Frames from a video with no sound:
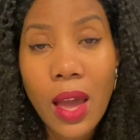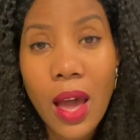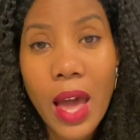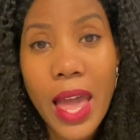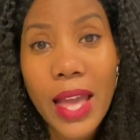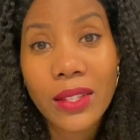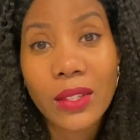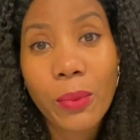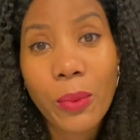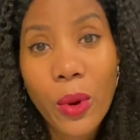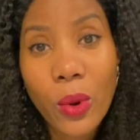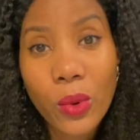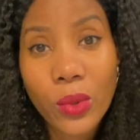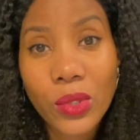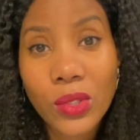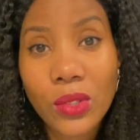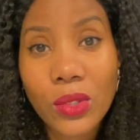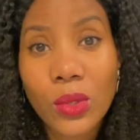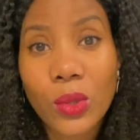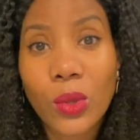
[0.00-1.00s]
as
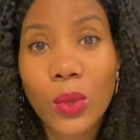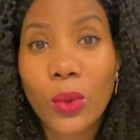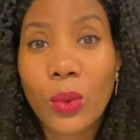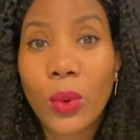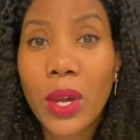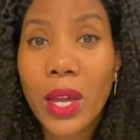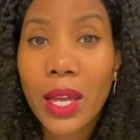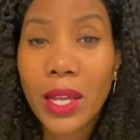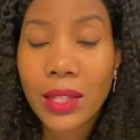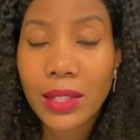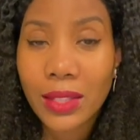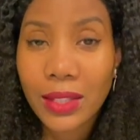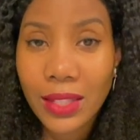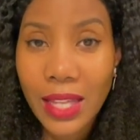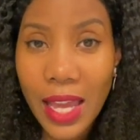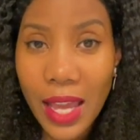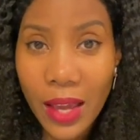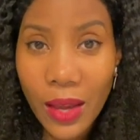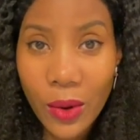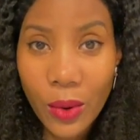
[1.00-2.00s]
opposed to
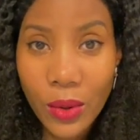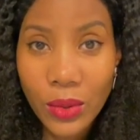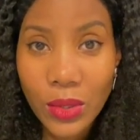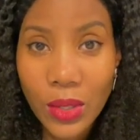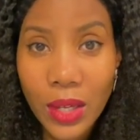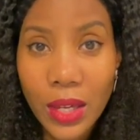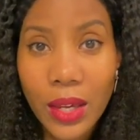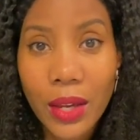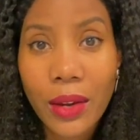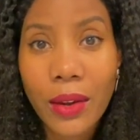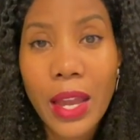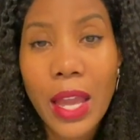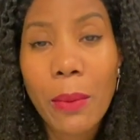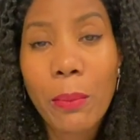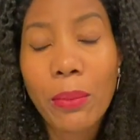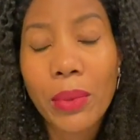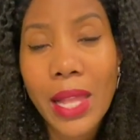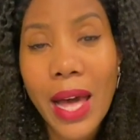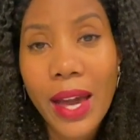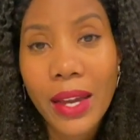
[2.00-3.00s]
staying on your hair
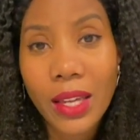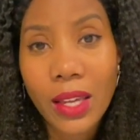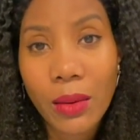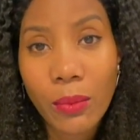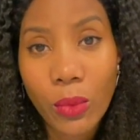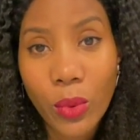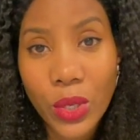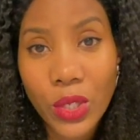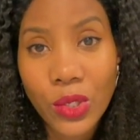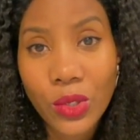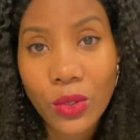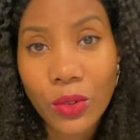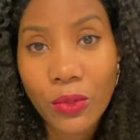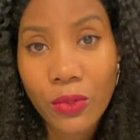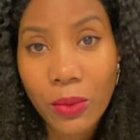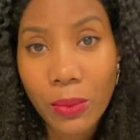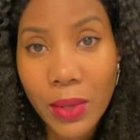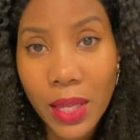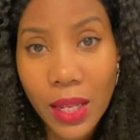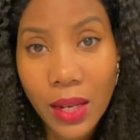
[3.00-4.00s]
and blocking moisture
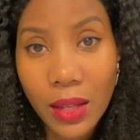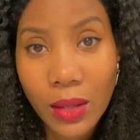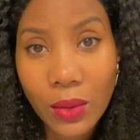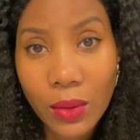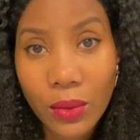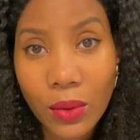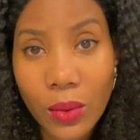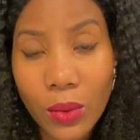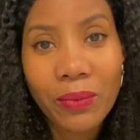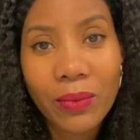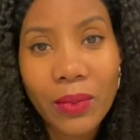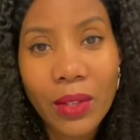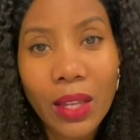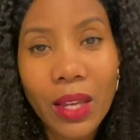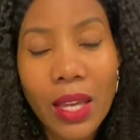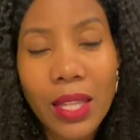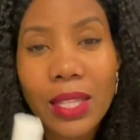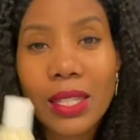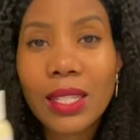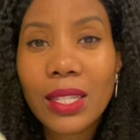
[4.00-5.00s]
from getting through.
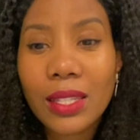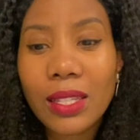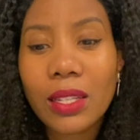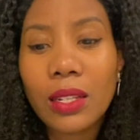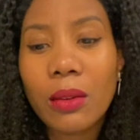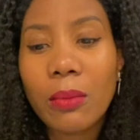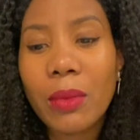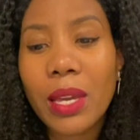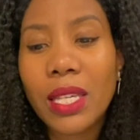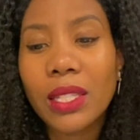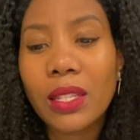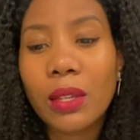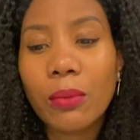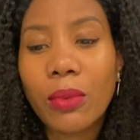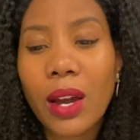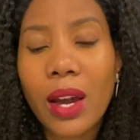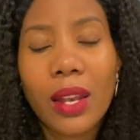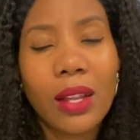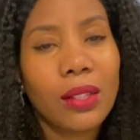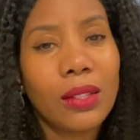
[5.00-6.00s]
This is an amazing
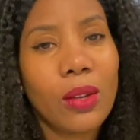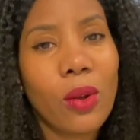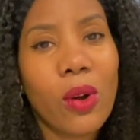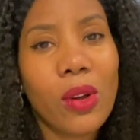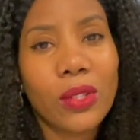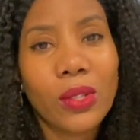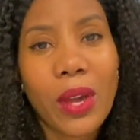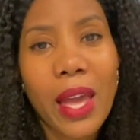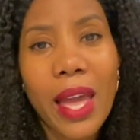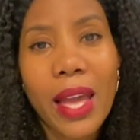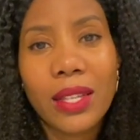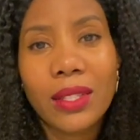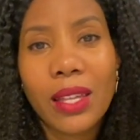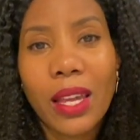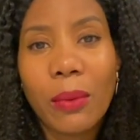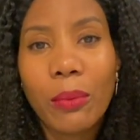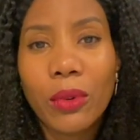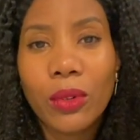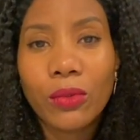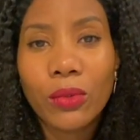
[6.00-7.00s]
product. It also has
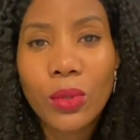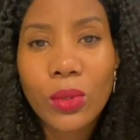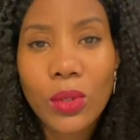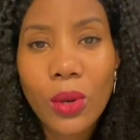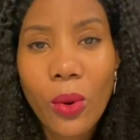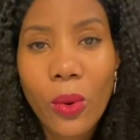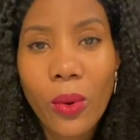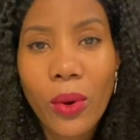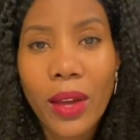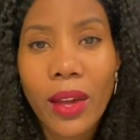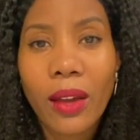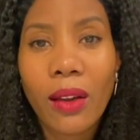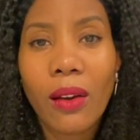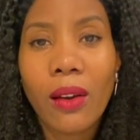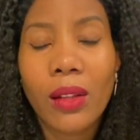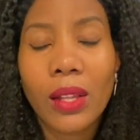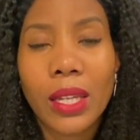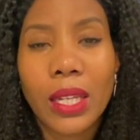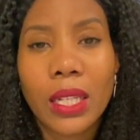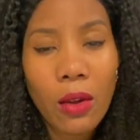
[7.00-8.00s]
like marula
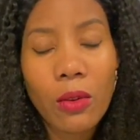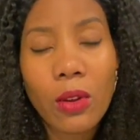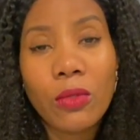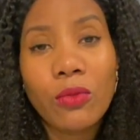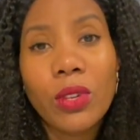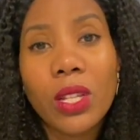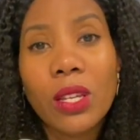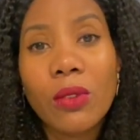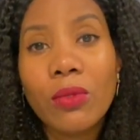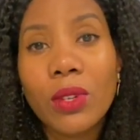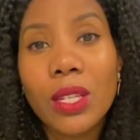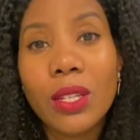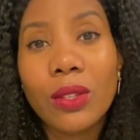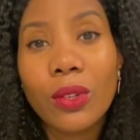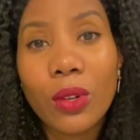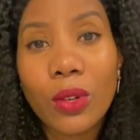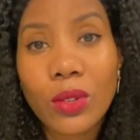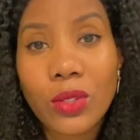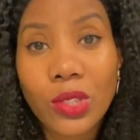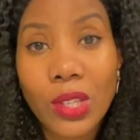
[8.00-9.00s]
oil and really, really
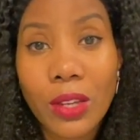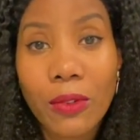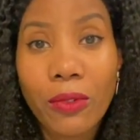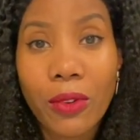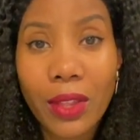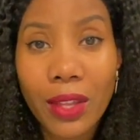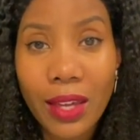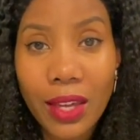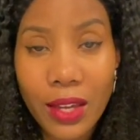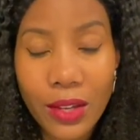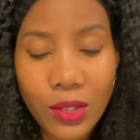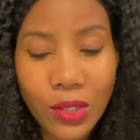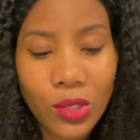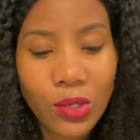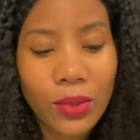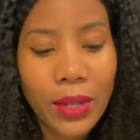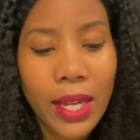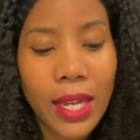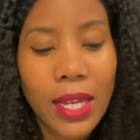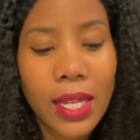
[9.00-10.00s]
nourishing for the hair
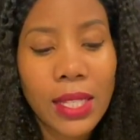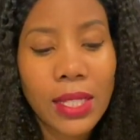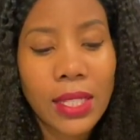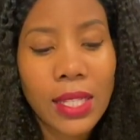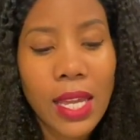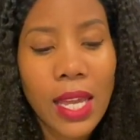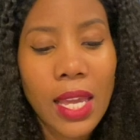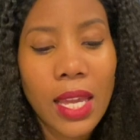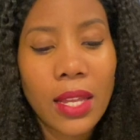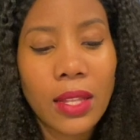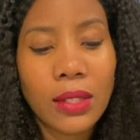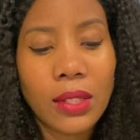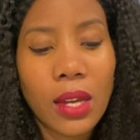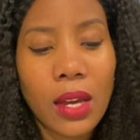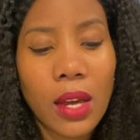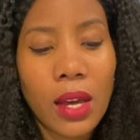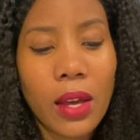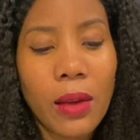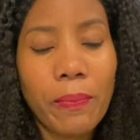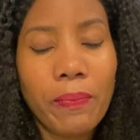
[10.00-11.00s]
strands. And
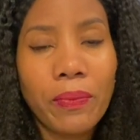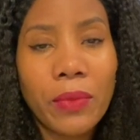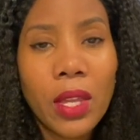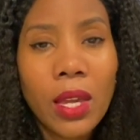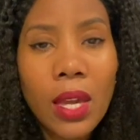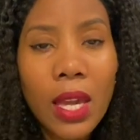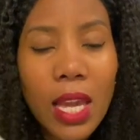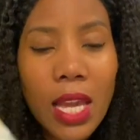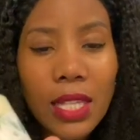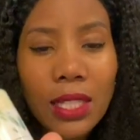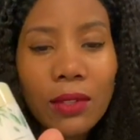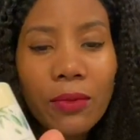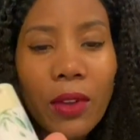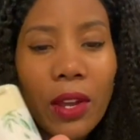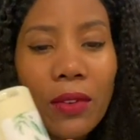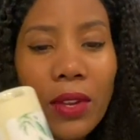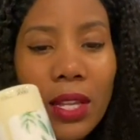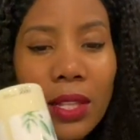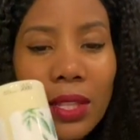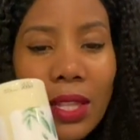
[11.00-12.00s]
it's
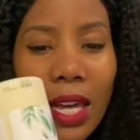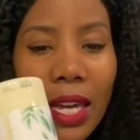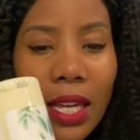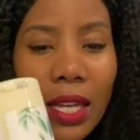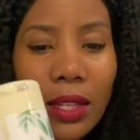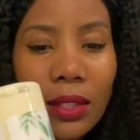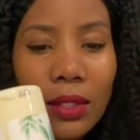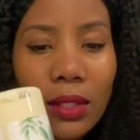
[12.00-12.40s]
very light.